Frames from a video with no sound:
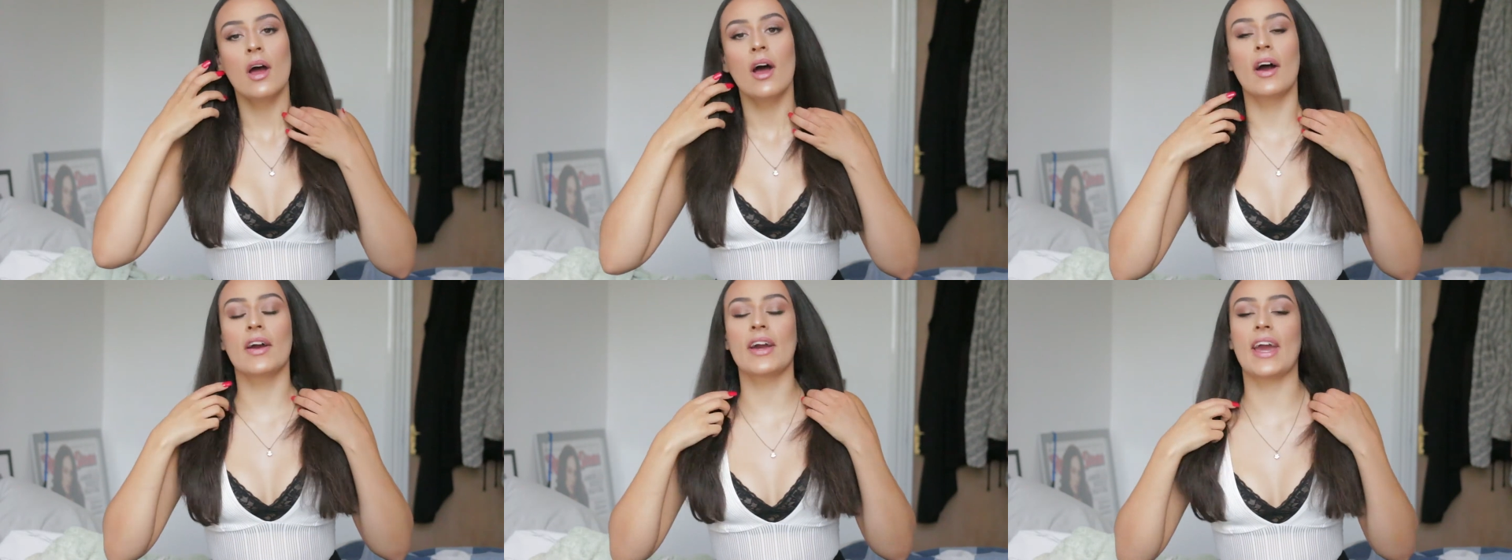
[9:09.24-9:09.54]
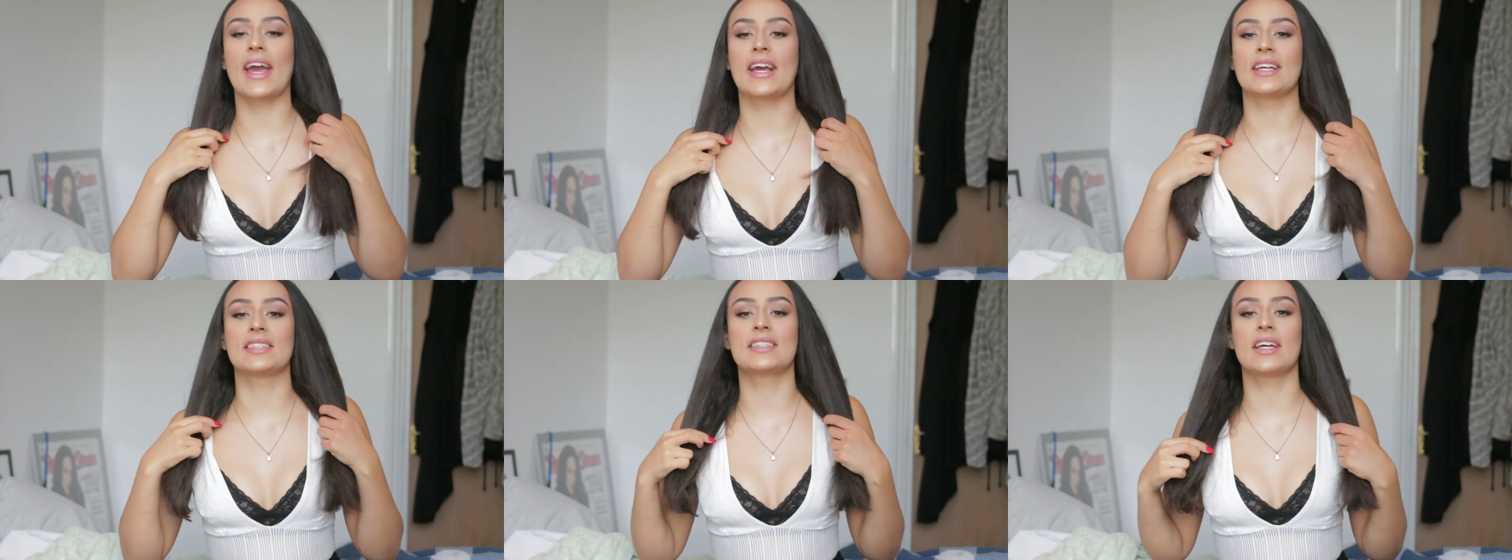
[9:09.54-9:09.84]

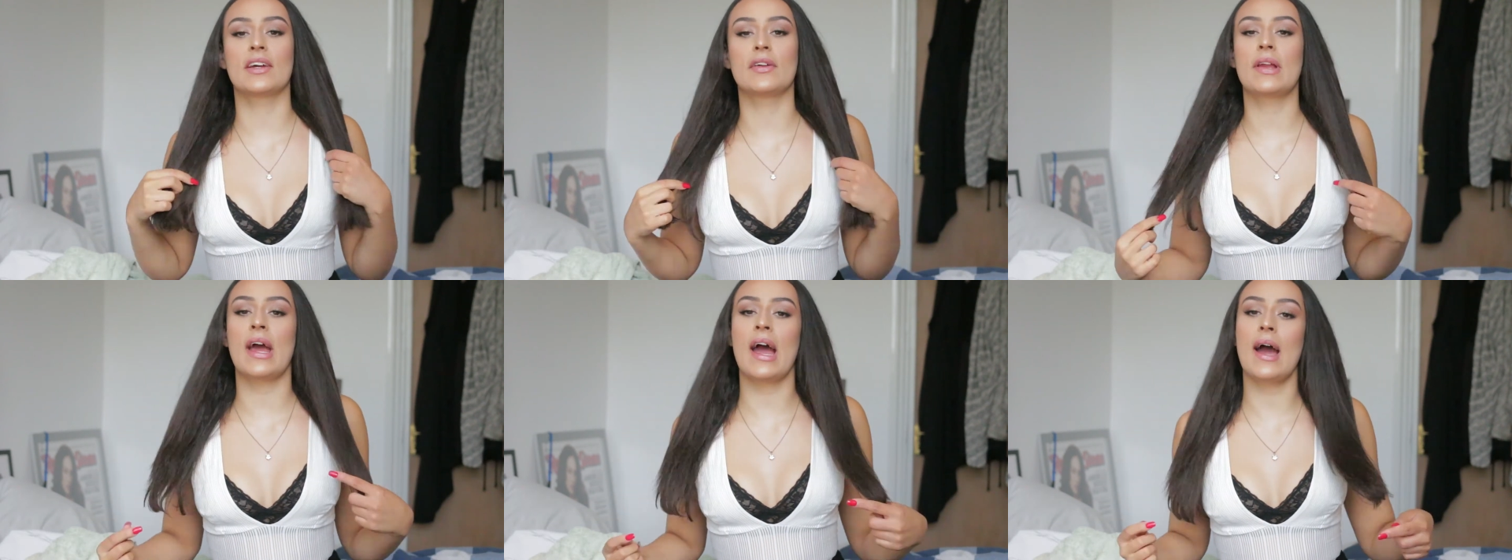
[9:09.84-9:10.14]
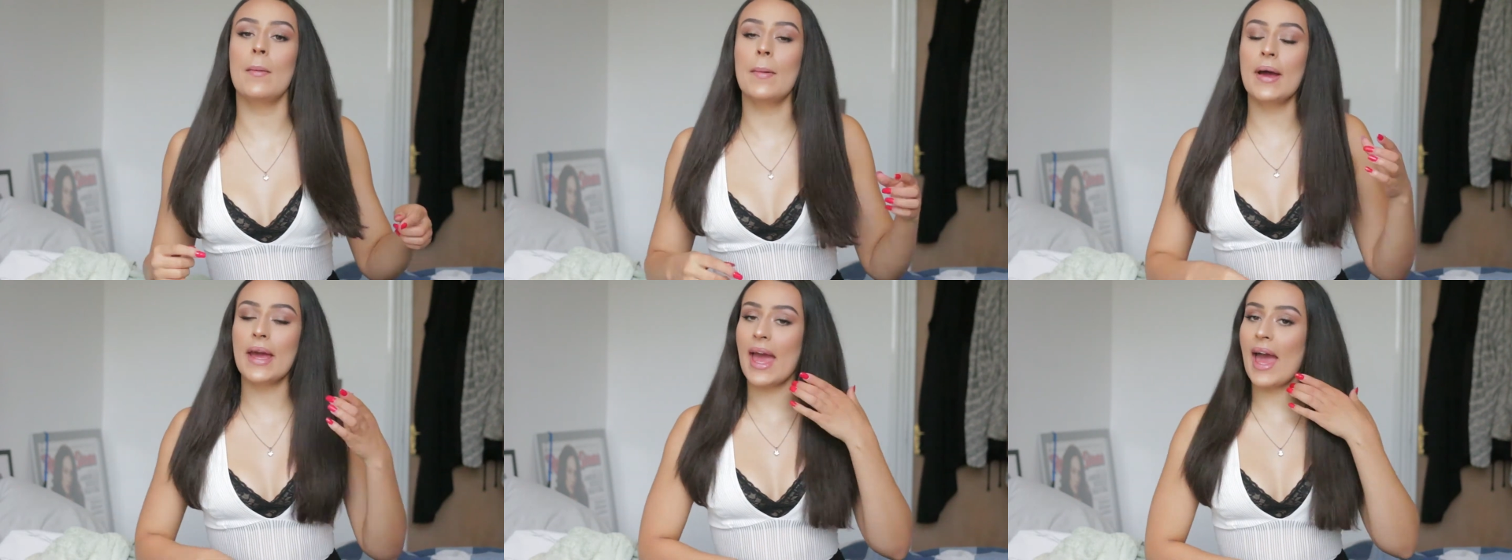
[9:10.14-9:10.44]
Okay, so
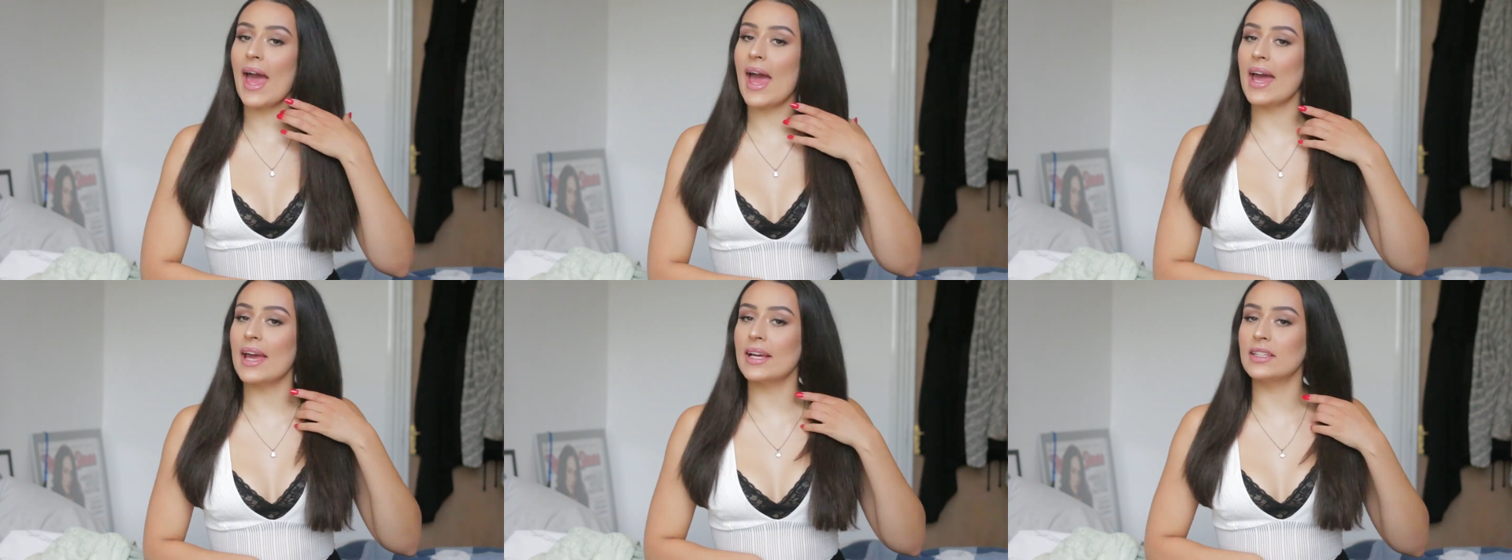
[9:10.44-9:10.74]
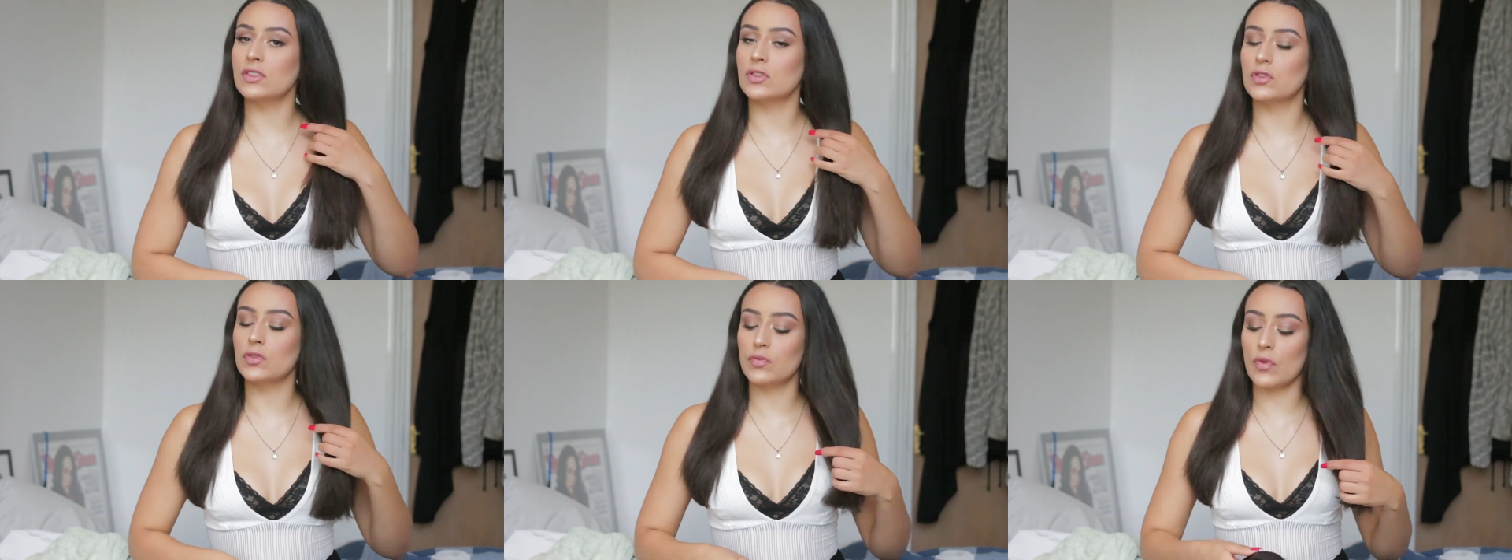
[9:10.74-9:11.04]
now my hair
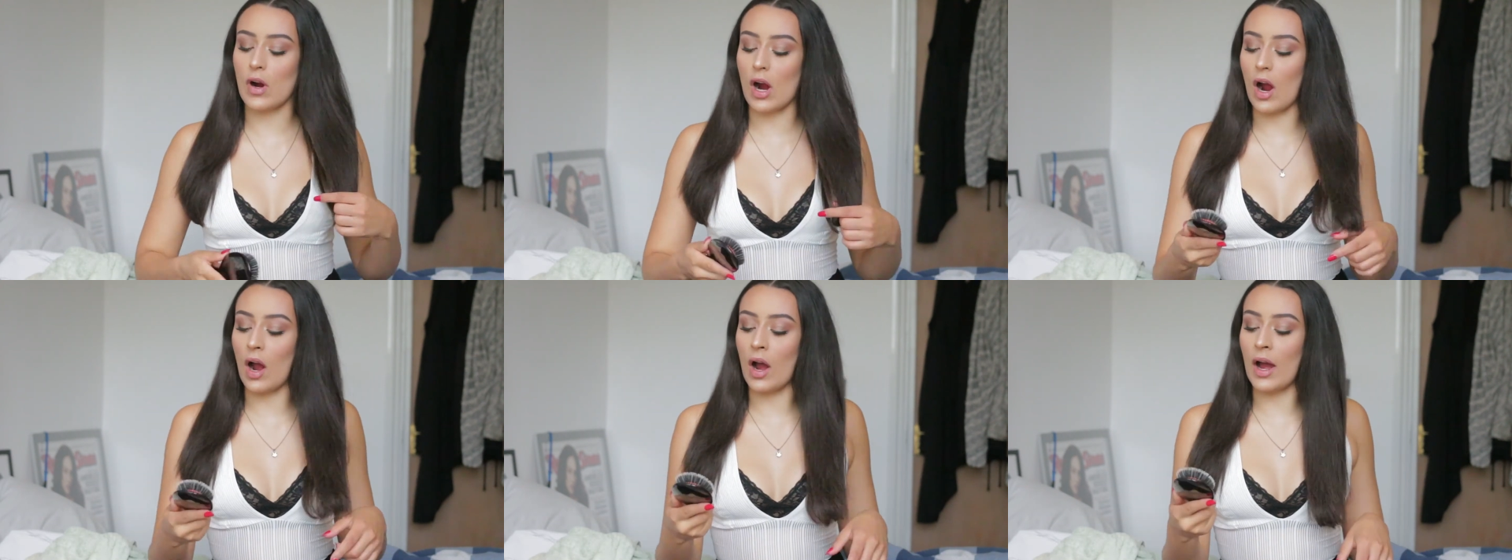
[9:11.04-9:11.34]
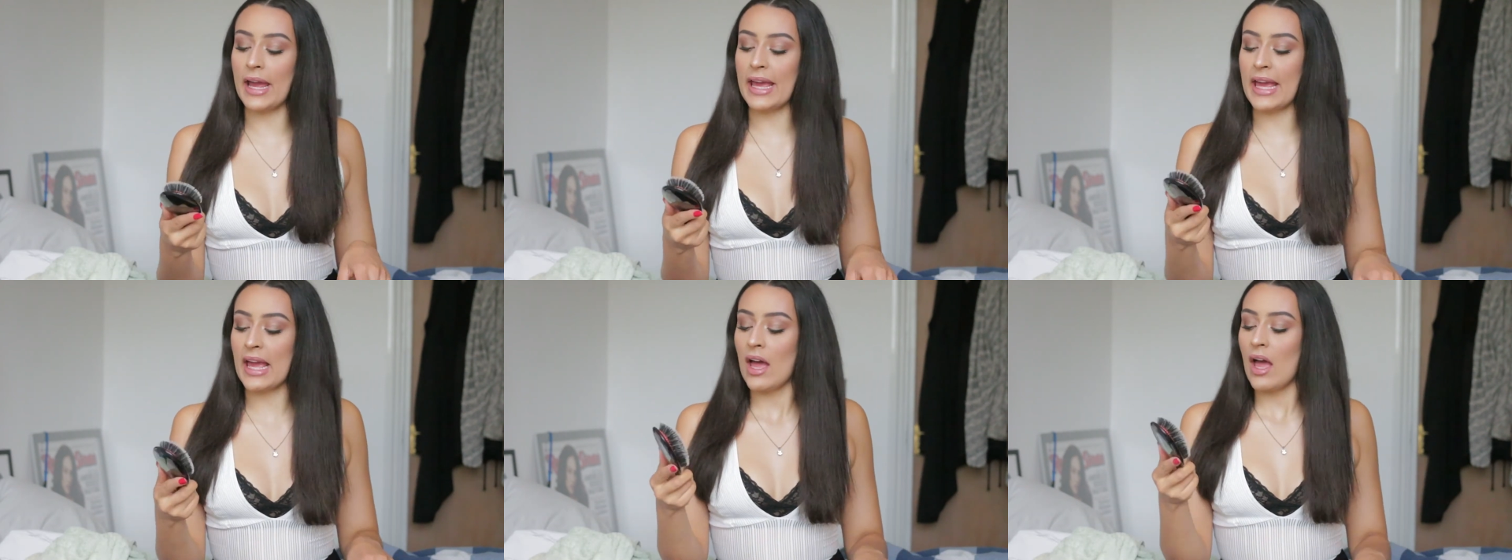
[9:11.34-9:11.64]
is
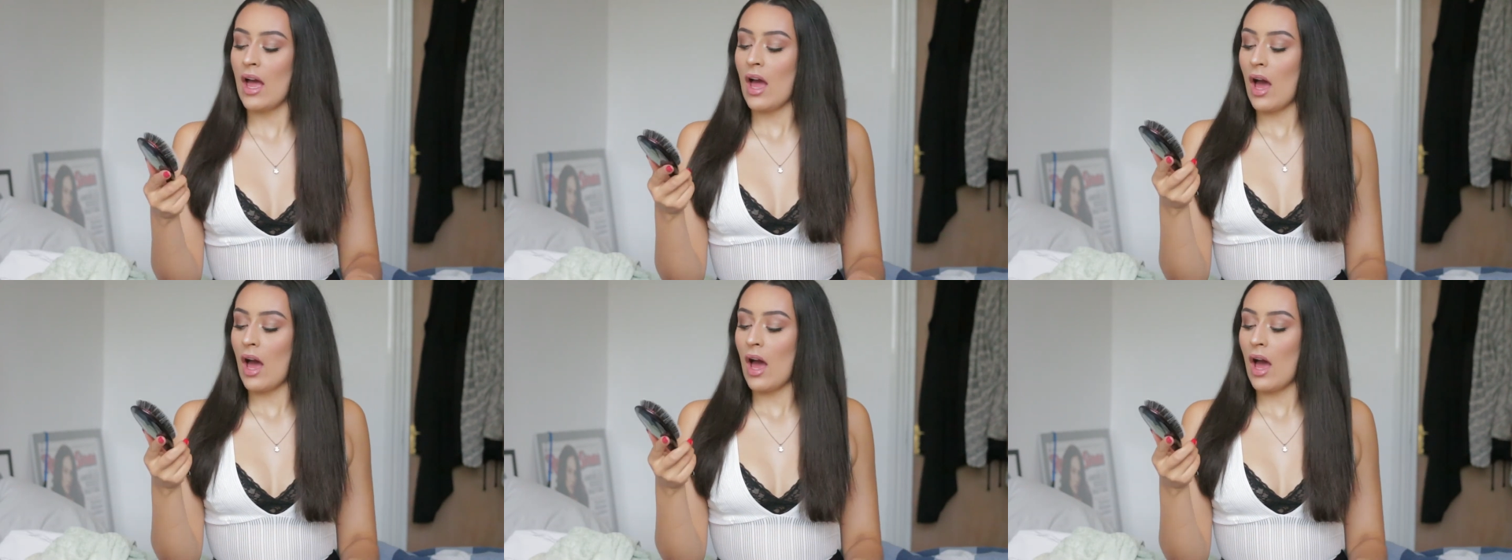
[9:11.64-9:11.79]
dry,